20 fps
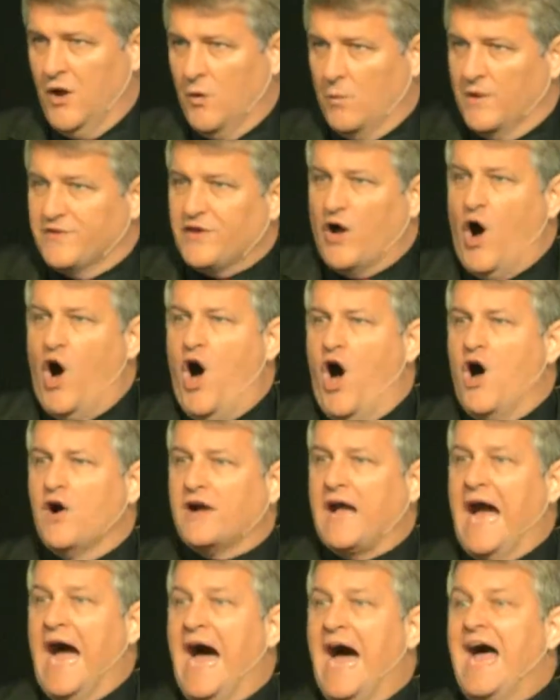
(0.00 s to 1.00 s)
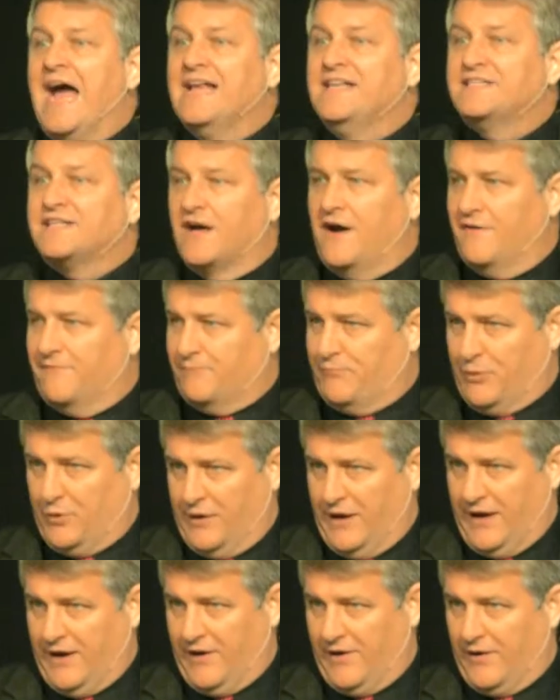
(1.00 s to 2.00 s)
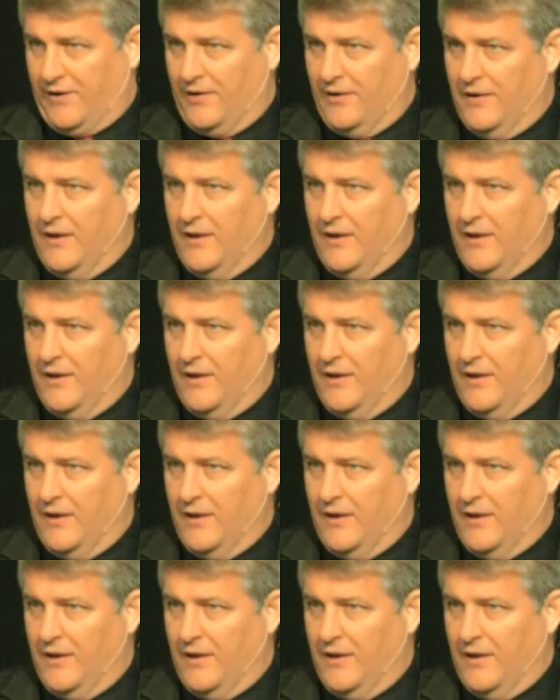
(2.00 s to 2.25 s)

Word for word: with all kinds of prayer,